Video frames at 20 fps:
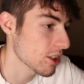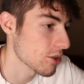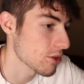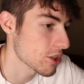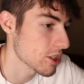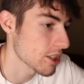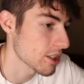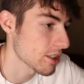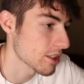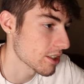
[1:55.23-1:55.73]
Oh
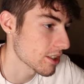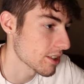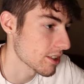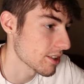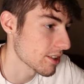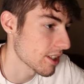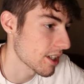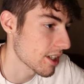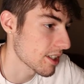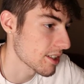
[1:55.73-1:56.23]

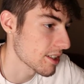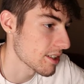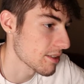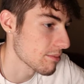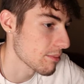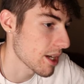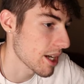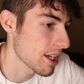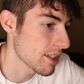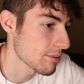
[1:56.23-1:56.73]
shit, not in
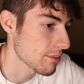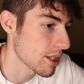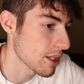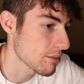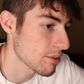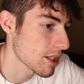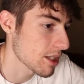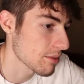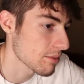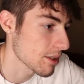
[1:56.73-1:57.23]
bad, my
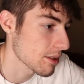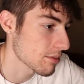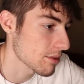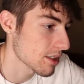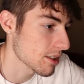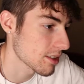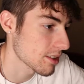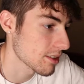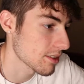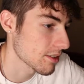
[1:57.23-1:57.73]

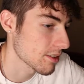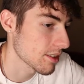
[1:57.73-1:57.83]
bad.